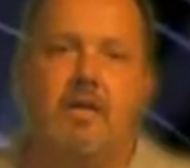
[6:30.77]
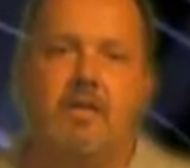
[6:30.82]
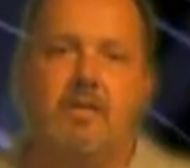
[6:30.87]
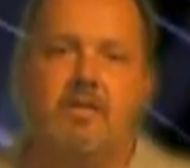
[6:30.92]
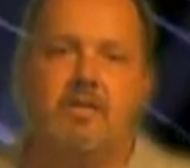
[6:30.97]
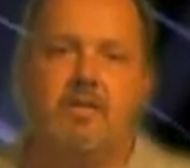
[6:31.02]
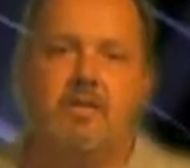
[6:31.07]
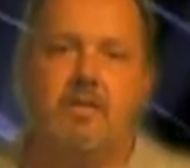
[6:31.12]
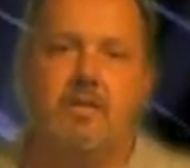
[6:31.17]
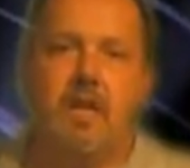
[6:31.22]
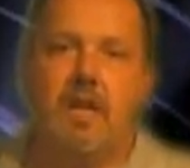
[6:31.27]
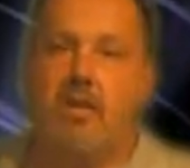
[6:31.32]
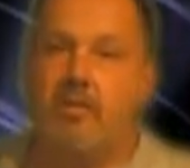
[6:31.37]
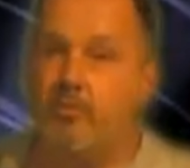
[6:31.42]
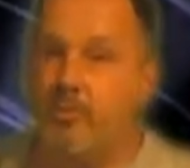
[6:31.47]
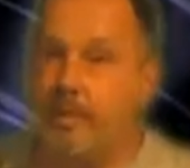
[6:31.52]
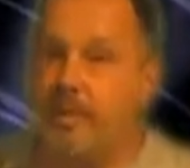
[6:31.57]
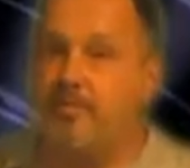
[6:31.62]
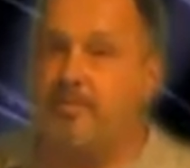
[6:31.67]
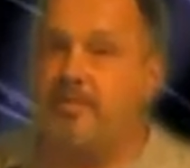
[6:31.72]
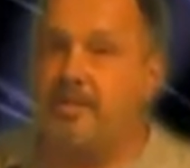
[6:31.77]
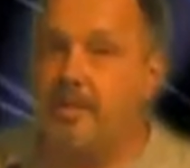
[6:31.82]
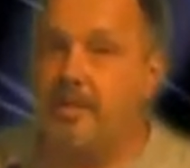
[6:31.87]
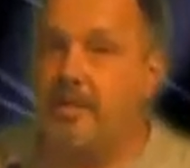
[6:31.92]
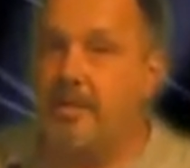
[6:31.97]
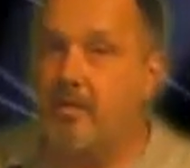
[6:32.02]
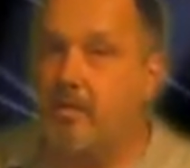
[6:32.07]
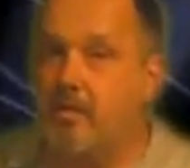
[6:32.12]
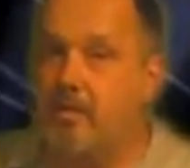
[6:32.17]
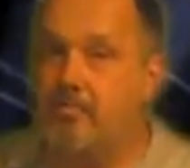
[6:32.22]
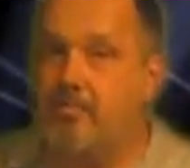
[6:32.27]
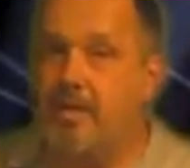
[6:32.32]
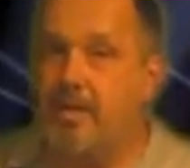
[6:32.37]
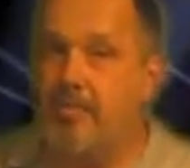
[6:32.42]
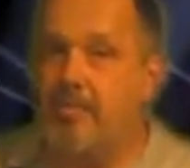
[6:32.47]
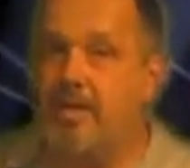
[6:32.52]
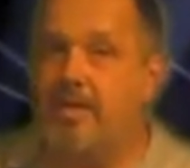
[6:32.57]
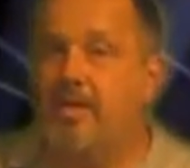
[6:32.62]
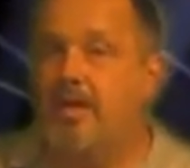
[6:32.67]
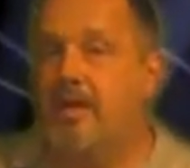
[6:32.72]
so Yahoo Publishing Network
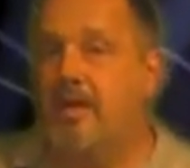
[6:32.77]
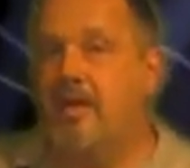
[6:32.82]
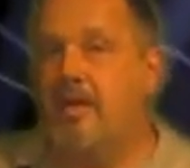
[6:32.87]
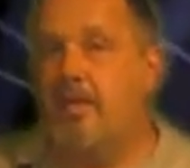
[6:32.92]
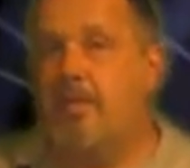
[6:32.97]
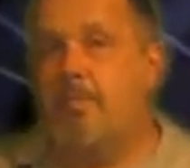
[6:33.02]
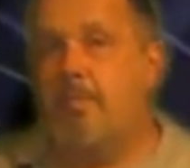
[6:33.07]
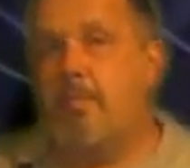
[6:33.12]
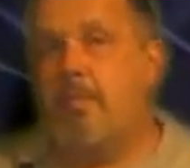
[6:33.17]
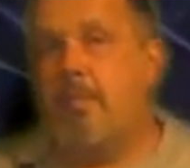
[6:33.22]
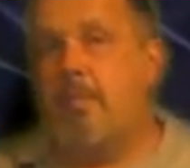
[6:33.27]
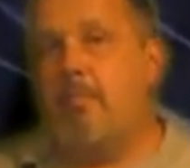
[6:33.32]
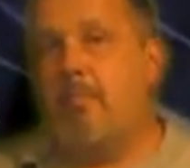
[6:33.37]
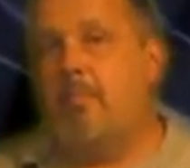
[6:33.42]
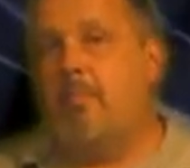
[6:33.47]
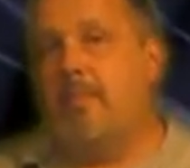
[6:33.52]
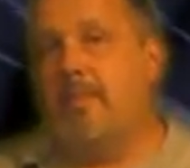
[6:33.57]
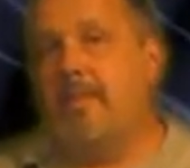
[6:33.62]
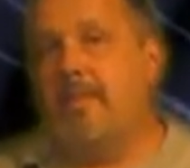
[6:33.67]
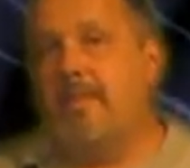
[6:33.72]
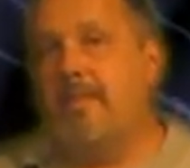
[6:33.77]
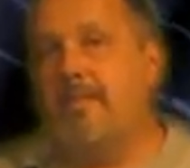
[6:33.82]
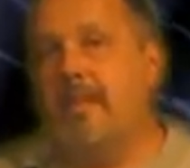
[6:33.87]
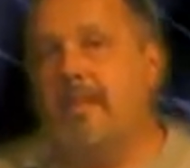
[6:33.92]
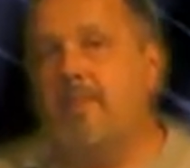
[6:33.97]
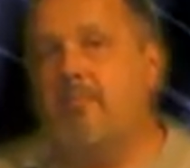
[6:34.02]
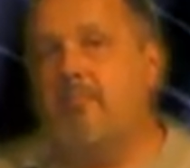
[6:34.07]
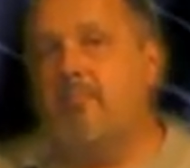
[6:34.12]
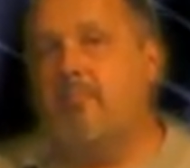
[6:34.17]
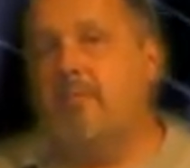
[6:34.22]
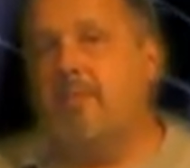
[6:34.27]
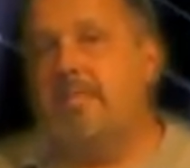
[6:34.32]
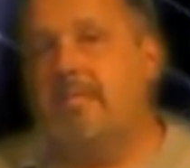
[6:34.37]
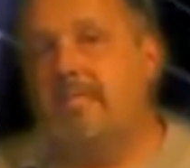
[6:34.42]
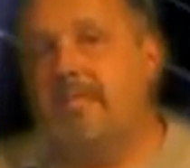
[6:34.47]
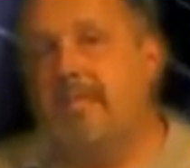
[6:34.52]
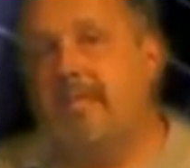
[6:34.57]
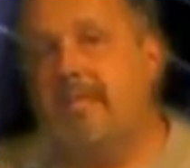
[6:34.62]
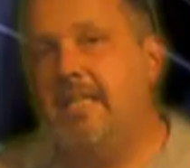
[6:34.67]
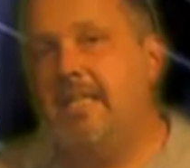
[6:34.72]
maybe, but they're
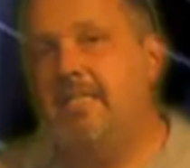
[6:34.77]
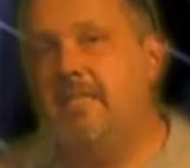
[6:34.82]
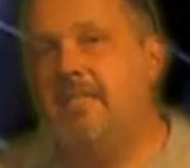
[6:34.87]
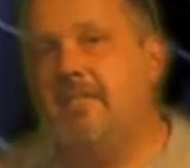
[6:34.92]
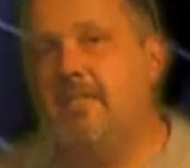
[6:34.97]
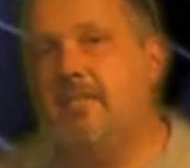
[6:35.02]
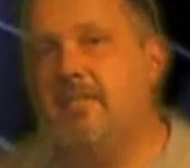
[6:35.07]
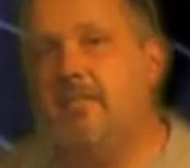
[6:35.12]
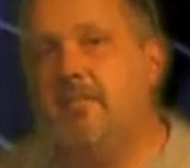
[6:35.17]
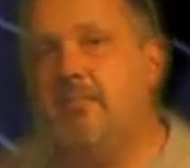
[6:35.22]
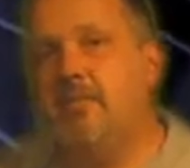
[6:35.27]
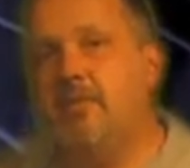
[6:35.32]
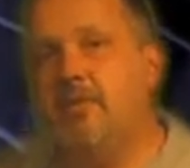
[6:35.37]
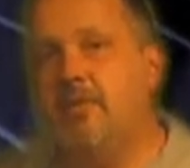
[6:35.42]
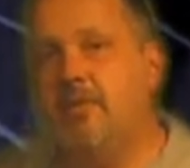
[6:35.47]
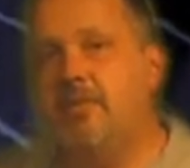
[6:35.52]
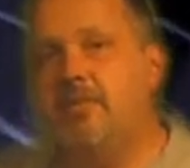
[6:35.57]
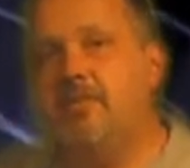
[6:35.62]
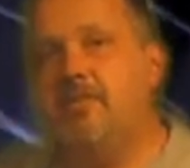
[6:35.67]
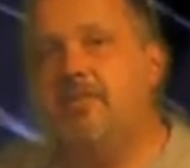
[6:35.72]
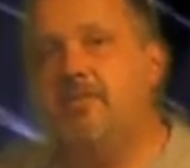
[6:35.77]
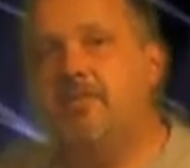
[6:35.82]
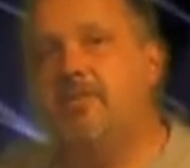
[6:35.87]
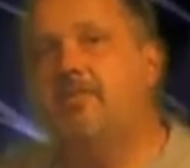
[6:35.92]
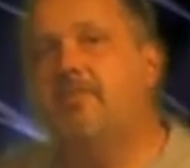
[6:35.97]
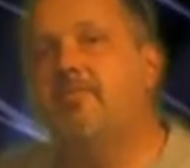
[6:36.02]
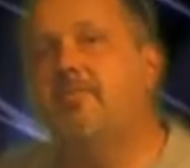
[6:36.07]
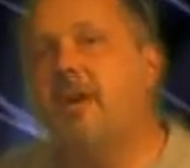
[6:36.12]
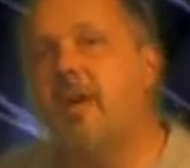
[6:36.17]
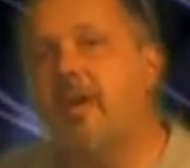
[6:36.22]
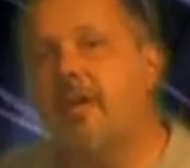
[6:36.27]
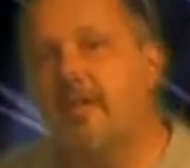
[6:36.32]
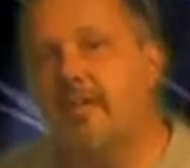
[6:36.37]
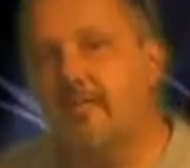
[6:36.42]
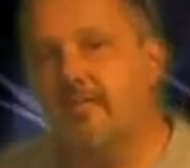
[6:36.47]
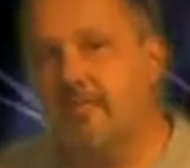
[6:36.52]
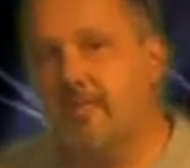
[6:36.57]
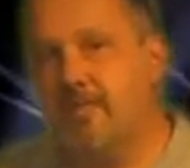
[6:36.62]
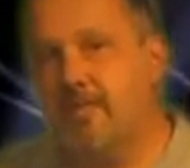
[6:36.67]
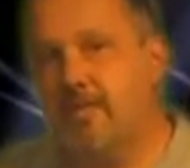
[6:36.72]
much easier to pull search
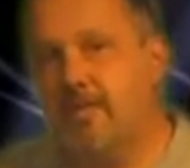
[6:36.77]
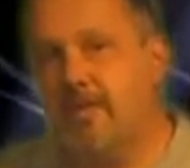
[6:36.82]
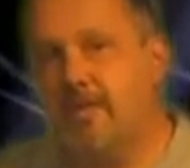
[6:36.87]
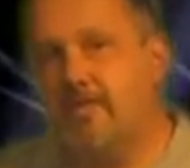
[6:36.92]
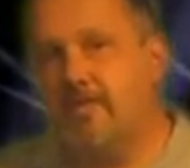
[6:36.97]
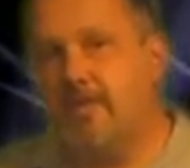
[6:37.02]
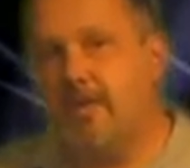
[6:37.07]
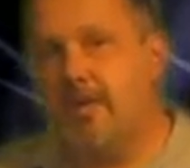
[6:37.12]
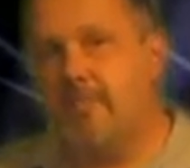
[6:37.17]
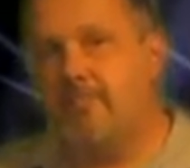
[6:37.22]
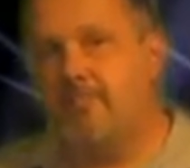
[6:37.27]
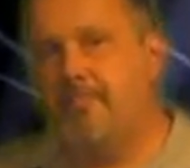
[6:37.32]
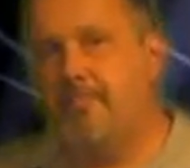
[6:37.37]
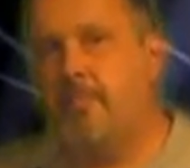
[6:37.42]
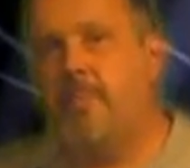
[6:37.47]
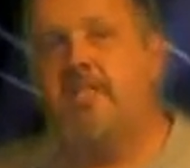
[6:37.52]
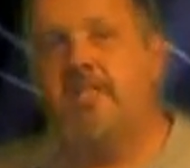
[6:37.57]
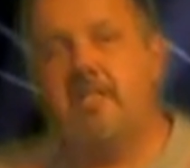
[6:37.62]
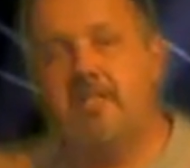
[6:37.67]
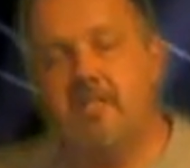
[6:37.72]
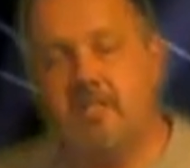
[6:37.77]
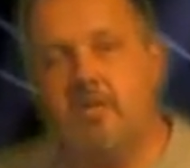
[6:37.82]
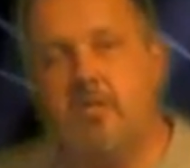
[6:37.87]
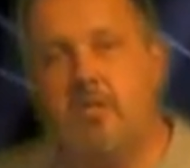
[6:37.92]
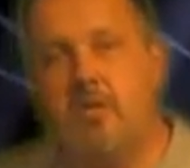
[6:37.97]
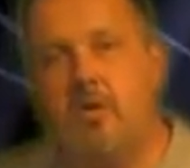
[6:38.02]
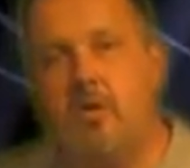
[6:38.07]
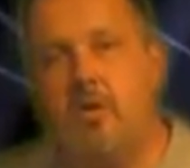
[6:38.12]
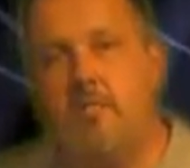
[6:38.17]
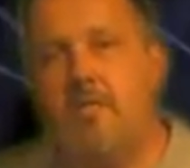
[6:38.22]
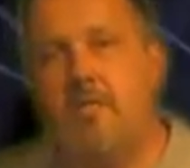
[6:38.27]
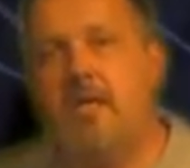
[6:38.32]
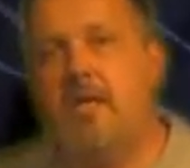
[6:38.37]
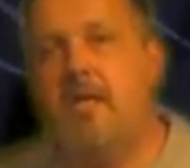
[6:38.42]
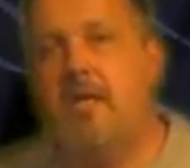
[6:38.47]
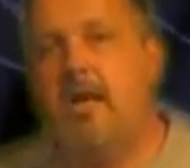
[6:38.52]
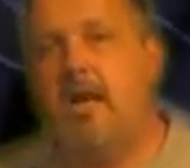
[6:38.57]
volume results from, which is cool.